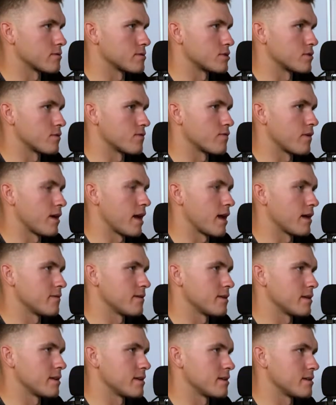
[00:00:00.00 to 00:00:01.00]

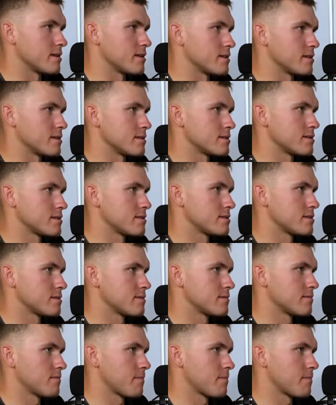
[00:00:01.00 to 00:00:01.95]
surviving in this,